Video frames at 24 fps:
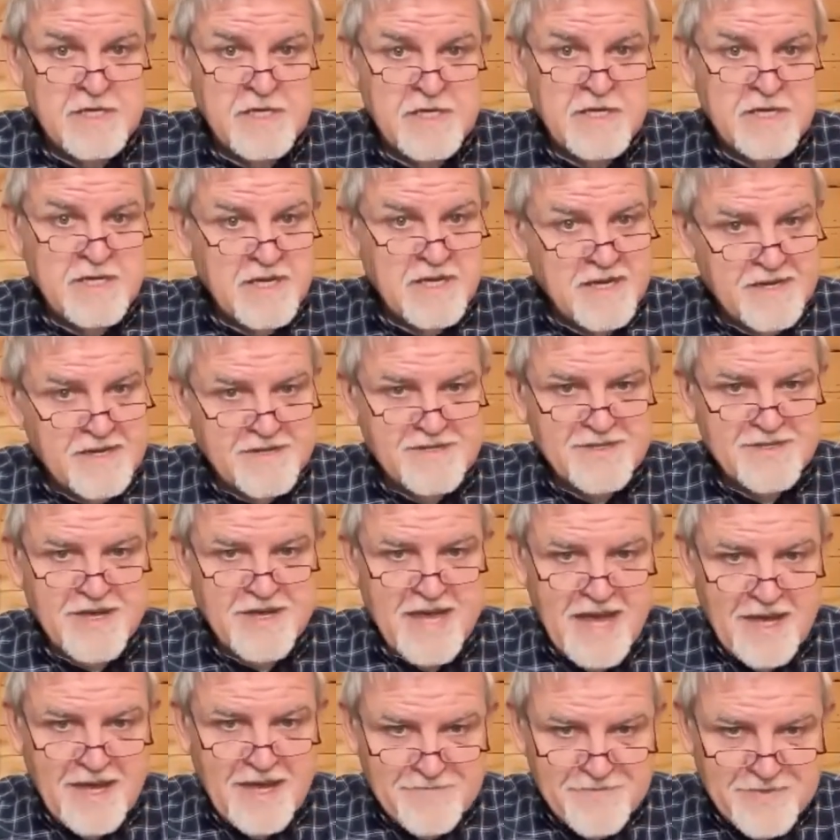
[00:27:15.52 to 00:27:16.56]
uh, to
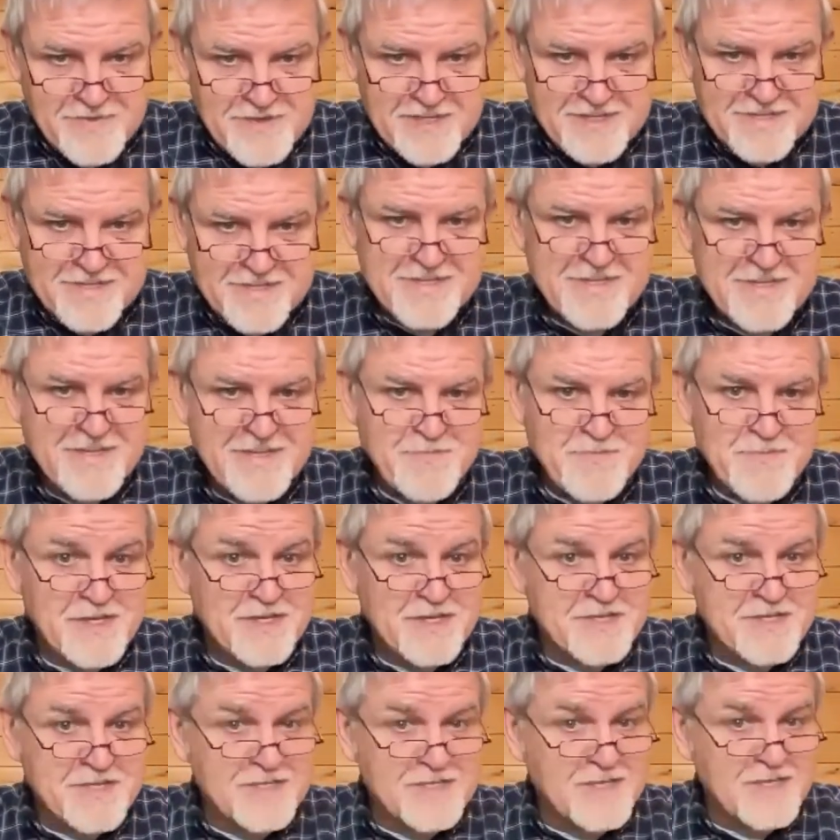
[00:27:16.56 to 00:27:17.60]
have this,
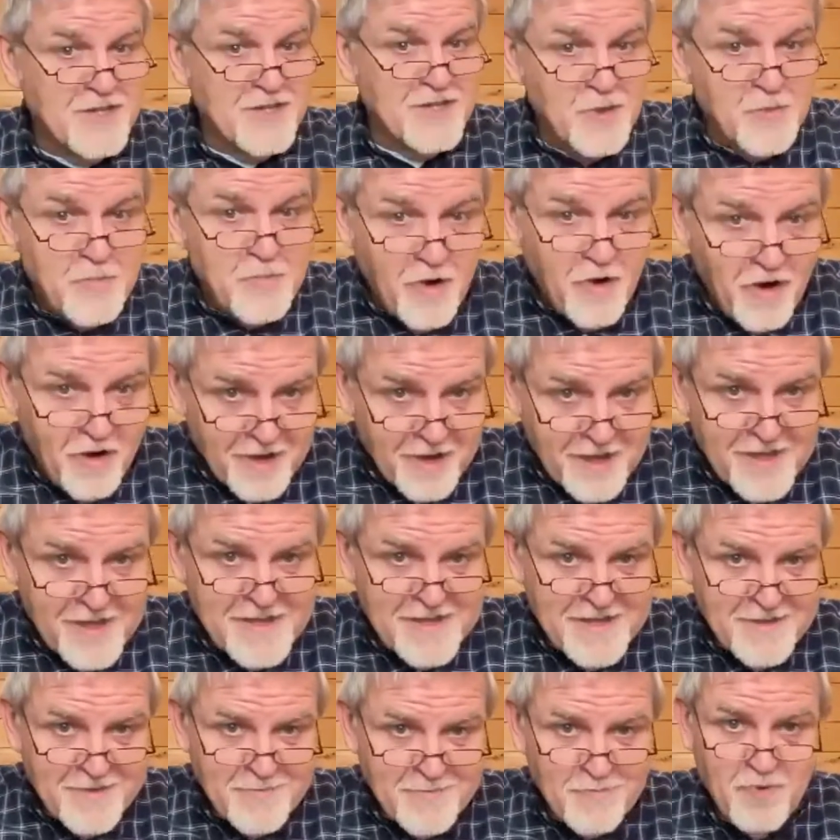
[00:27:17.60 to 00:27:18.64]
this little boy
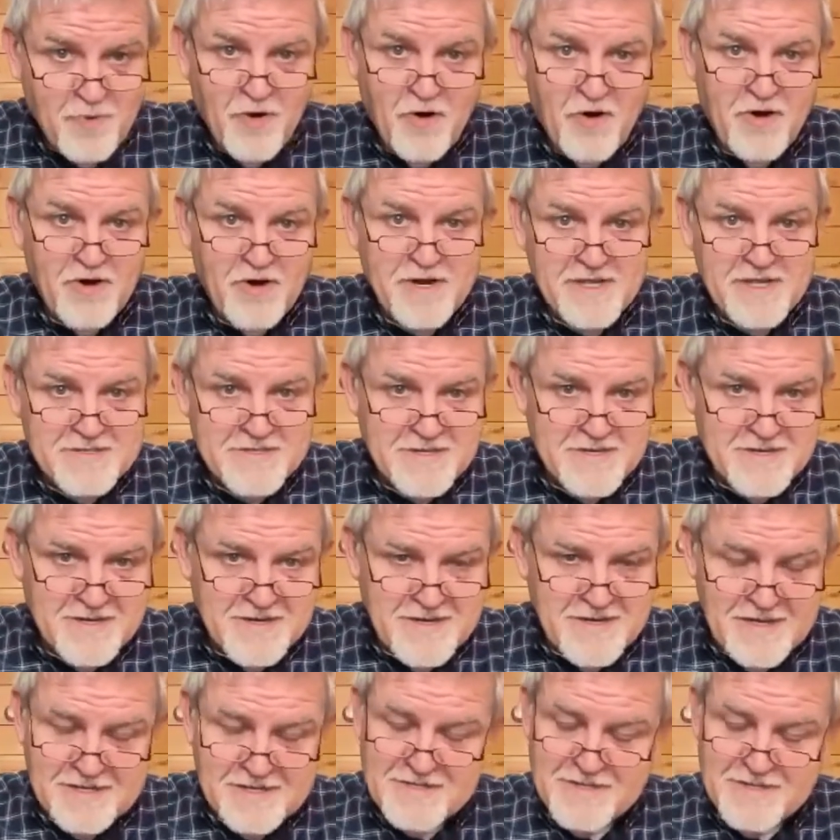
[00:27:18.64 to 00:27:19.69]
born as a,
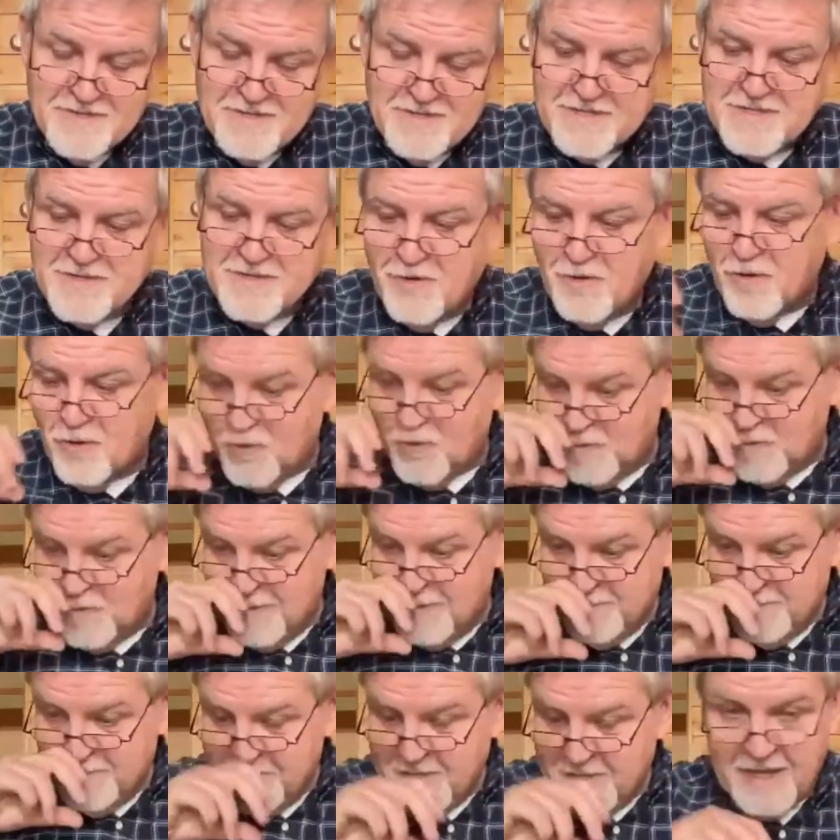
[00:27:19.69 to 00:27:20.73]
into this home.
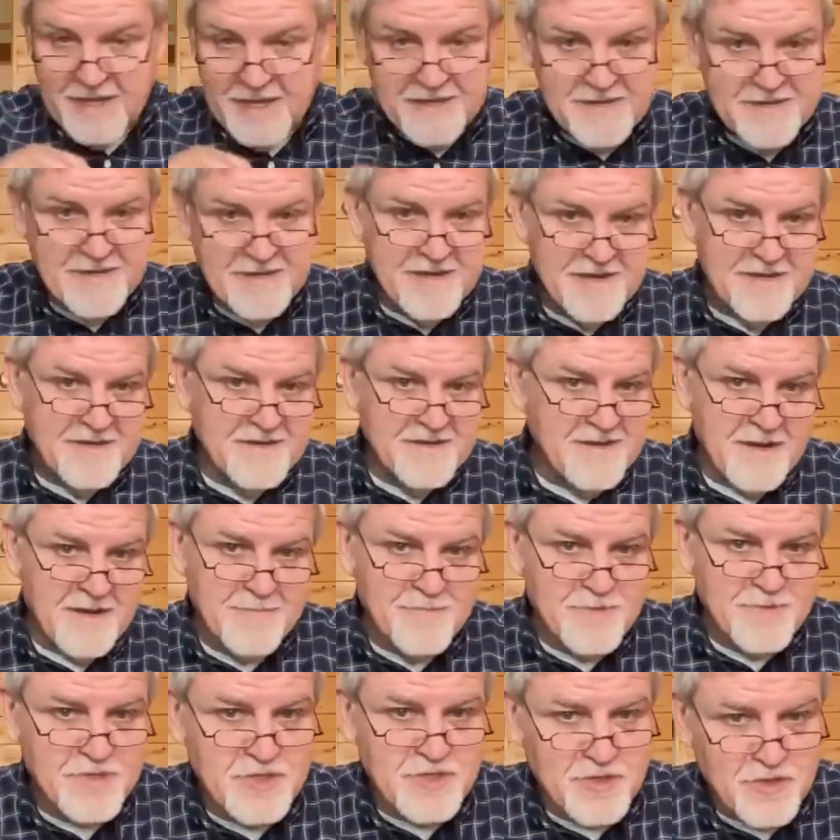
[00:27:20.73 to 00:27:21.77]
And uh, I'm
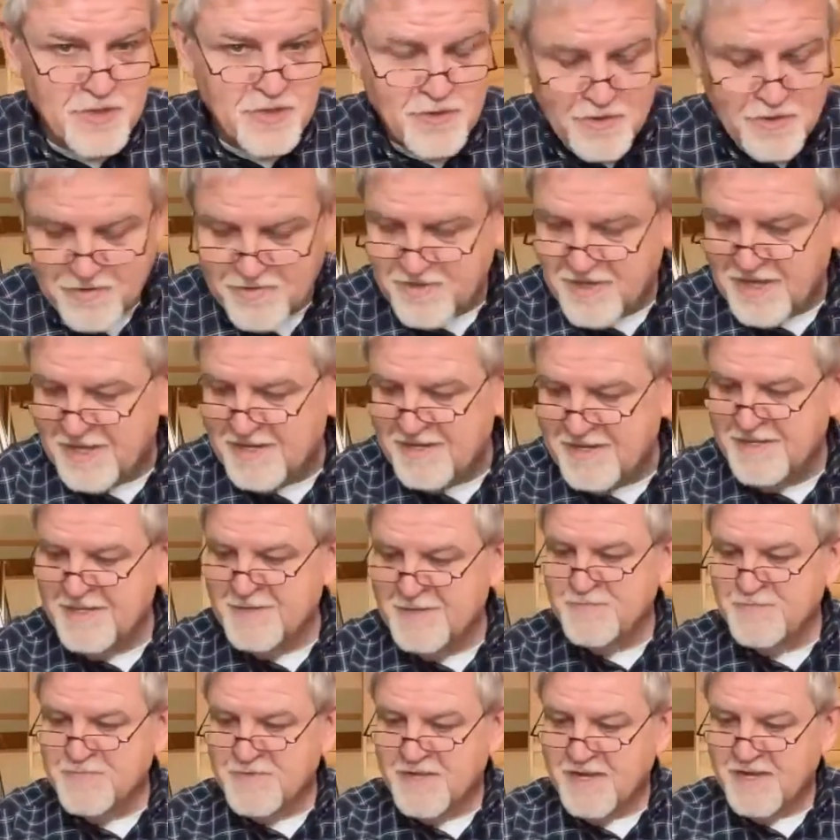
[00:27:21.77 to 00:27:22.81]
sure that
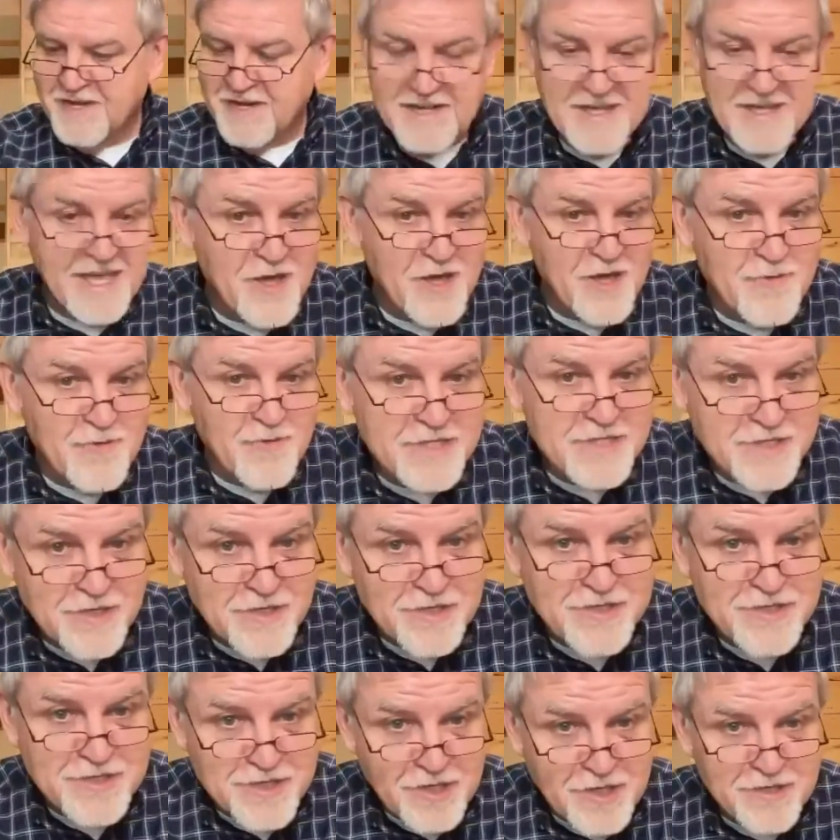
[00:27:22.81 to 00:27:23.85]
uh, he was the
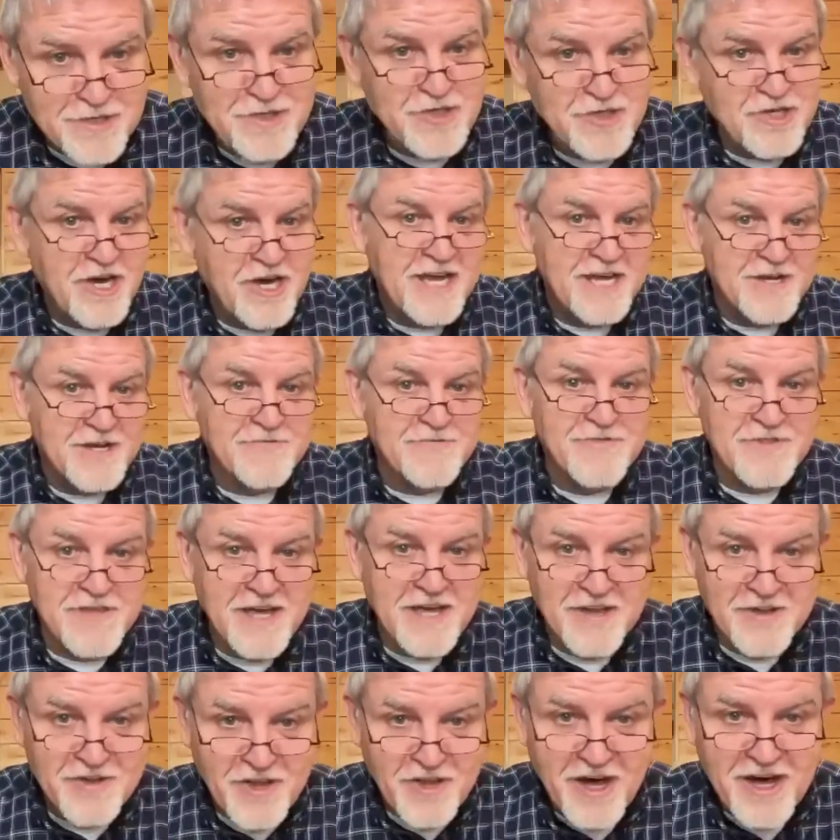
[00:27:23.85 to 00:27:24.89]
sunshine of their
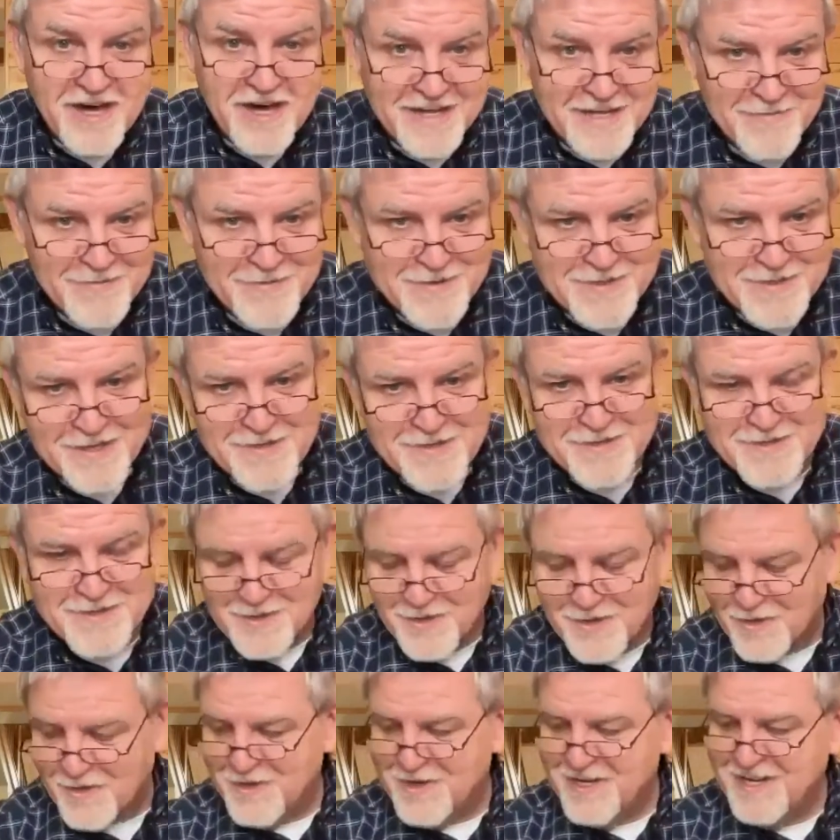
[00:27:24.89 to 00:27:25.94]
lives, and
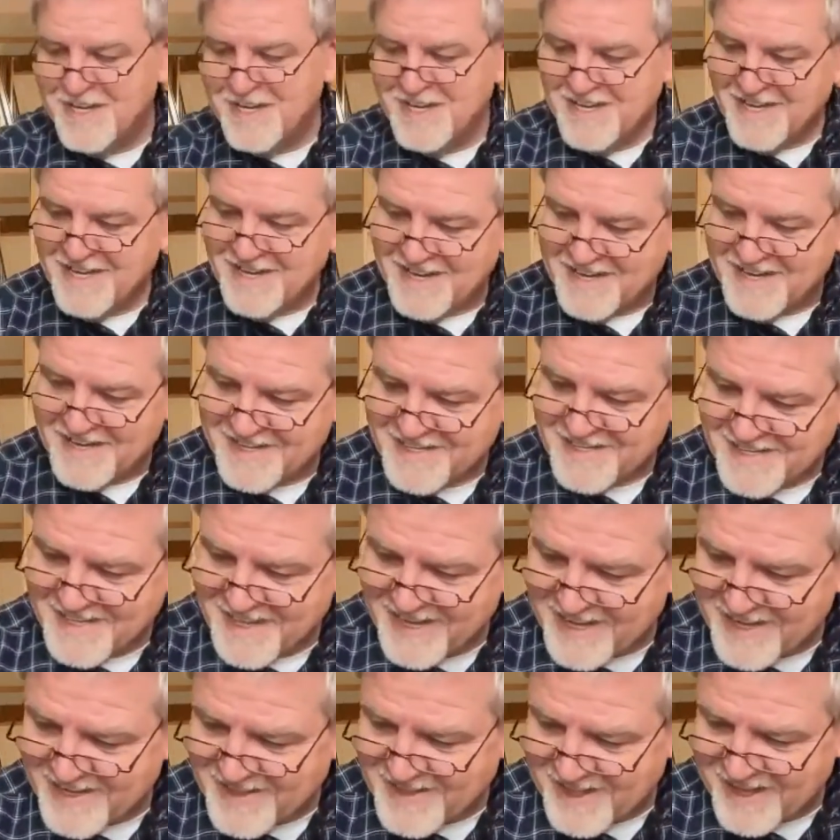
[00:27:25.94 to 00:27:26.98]
so uh,
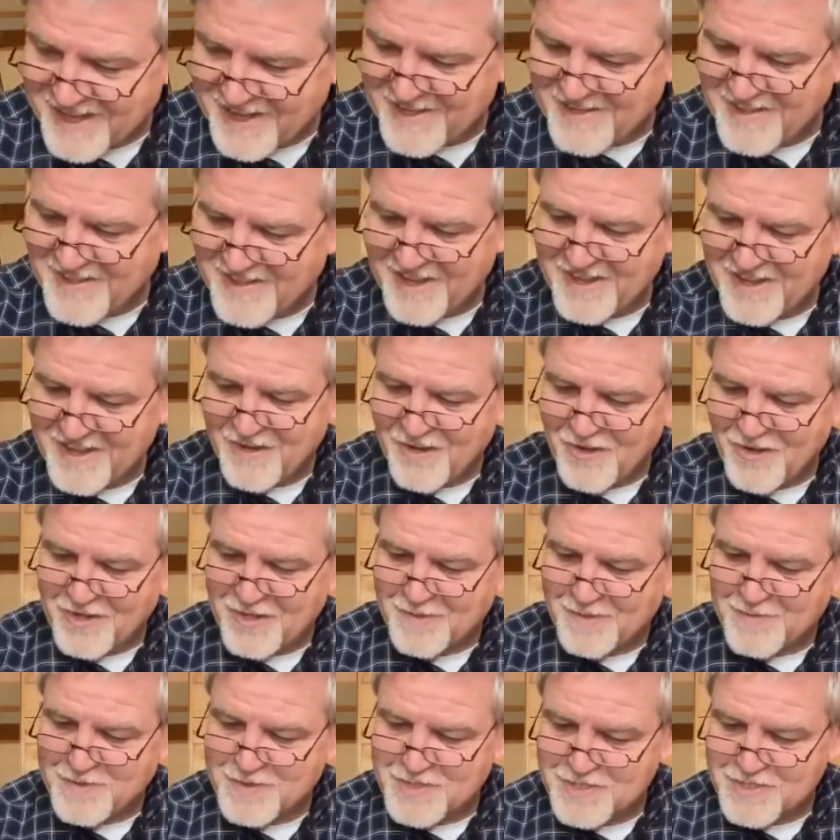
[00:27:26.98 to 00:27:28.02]
they they they called
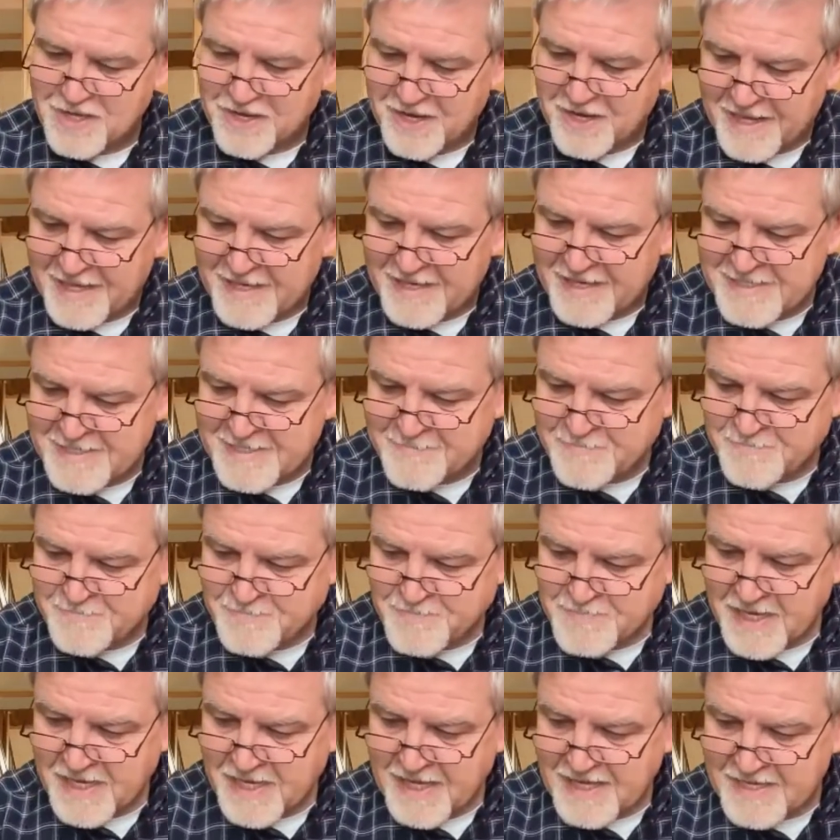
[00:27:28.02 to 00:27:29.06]
him Sonny.
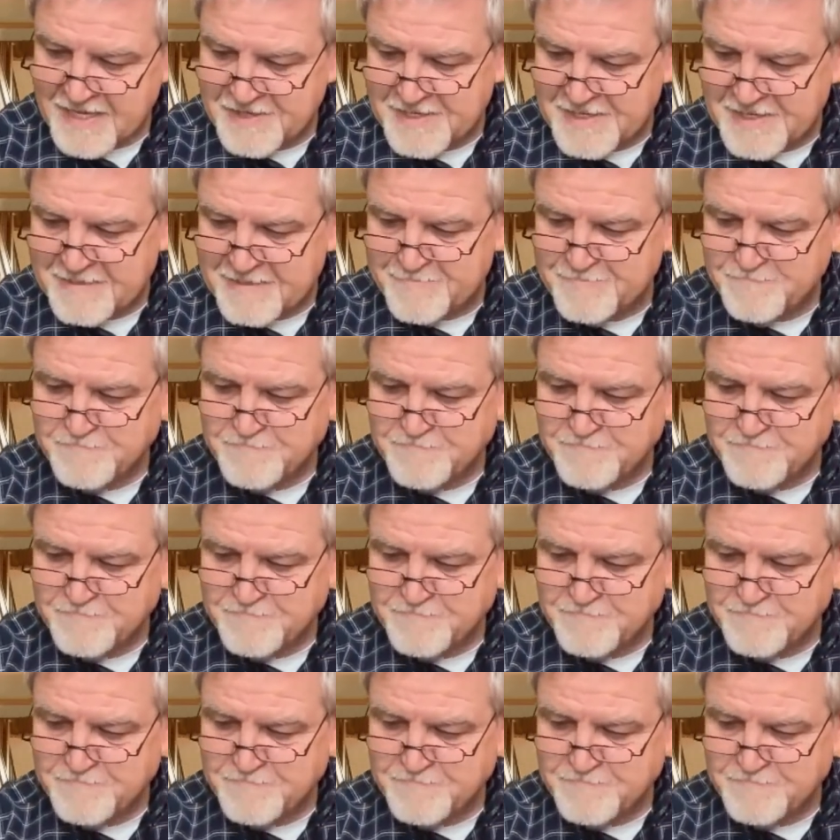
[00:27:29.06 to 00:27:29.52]
And um,